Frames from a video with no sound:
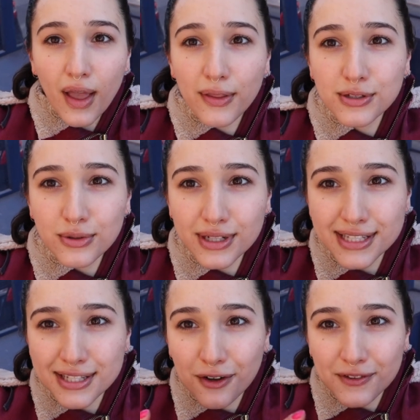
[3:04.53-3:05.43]
The donut
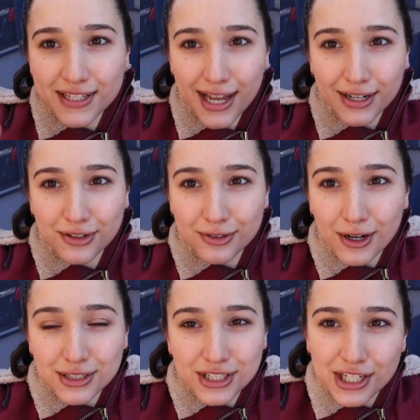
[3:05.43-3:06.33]
itself is kind of
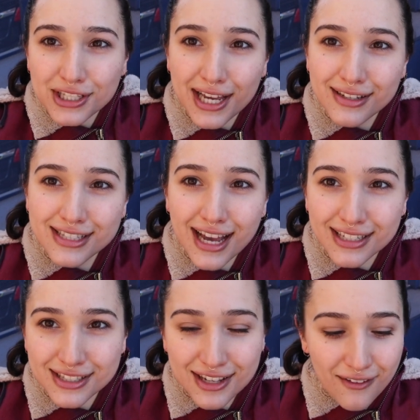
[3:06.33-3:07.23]
crunchy on the outside
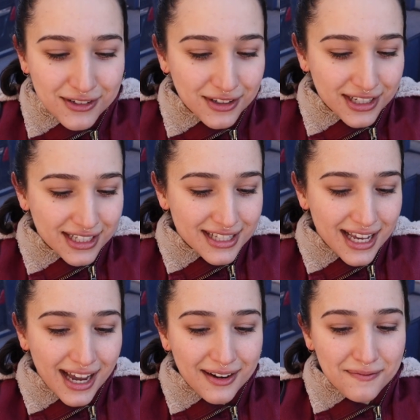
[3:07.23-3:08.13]
and soft on the
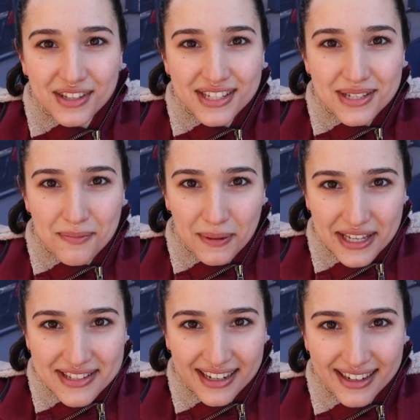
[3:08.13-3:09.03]
inside. This is
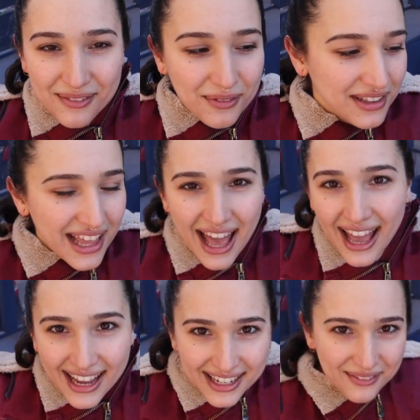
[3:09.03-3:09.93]
amazing. What the
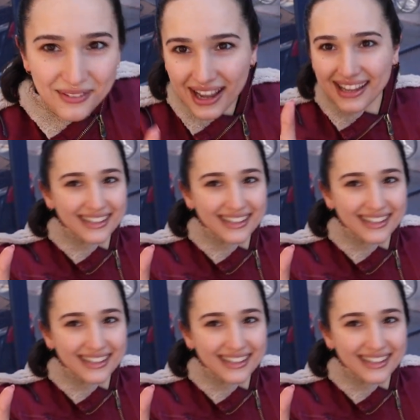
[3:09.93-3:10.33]
heck? Wait.